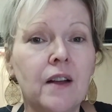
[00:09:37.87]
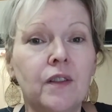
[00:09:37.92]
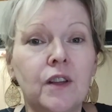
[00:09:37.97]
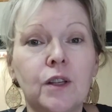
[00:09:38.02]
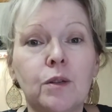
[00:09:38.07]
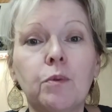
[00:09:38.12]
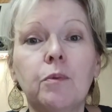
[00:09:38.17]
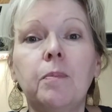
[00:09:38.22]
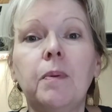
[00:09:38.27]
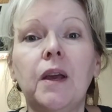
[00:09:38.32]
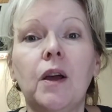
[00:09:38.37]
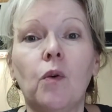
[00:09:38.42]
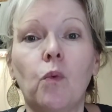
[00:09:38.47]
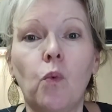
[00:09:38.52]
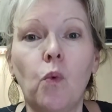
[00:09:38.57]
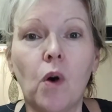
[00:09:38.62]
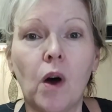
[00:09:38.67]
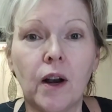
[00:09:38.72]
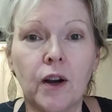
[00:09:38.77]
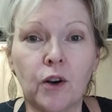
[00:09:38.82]
this would be a
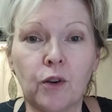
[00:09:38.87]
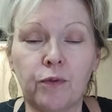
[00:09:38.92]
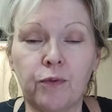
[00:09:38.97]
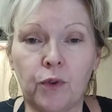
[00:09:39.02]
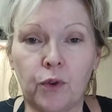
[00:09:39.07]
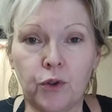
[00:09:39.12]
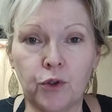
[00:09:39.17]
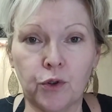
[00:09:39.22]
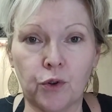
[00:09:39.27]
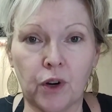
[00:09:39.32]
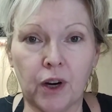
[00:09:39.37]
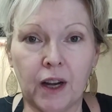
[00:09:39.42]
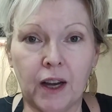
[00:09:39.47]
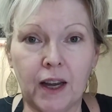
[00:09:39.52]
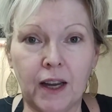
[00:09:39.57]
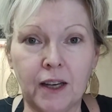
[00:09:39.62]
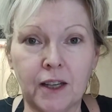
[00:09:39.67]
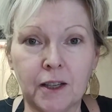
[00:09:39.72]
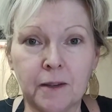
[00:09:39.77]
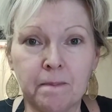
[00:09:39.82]
wonderful
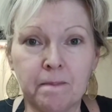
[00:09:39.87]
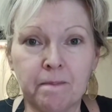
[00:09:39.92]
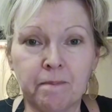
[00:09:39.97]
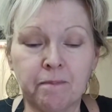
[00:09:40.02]
treat.